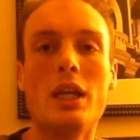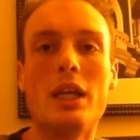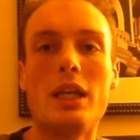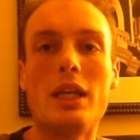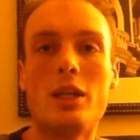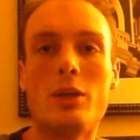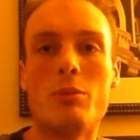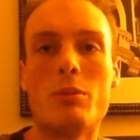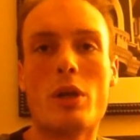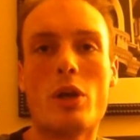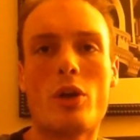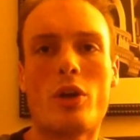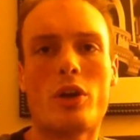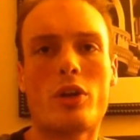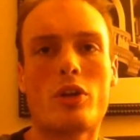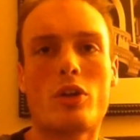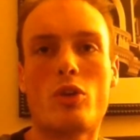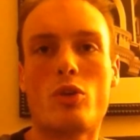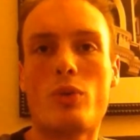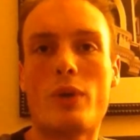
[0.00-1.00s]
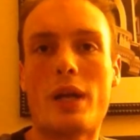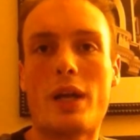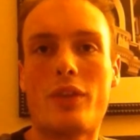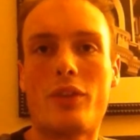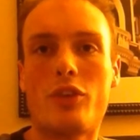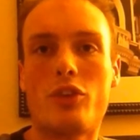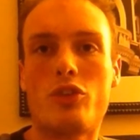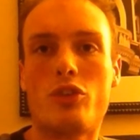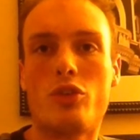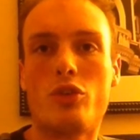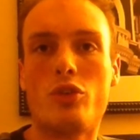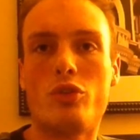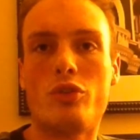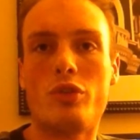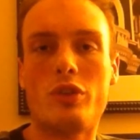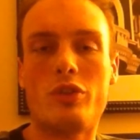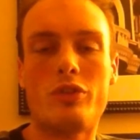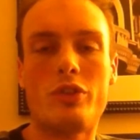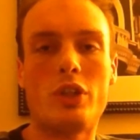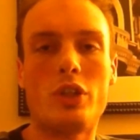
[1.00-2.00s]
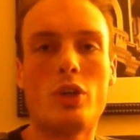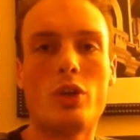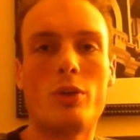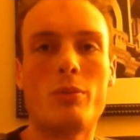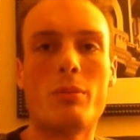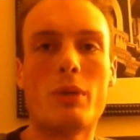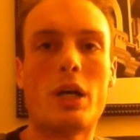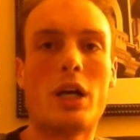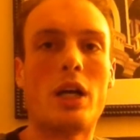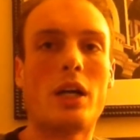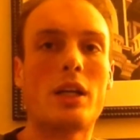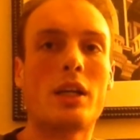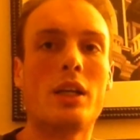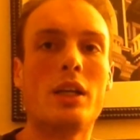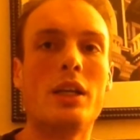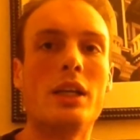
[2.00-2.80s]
in America around the $250 odd mark.